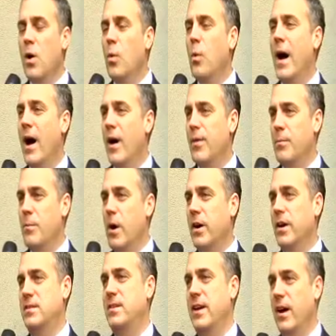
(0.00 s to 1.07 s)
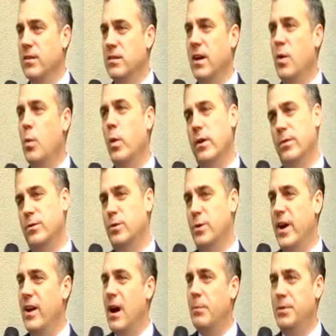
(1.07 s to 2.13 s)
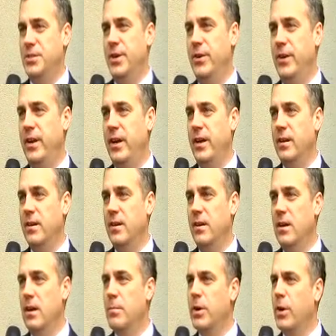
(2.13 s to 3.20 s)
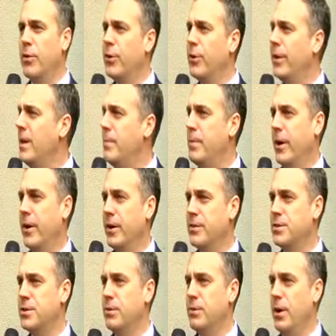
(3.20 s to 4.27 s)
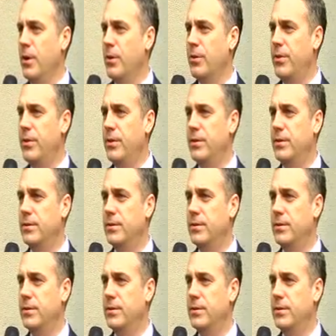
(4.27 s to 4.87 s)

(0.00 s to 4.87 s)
Wow, the market sounds like one of great opportunity. But are there any barriers to growth?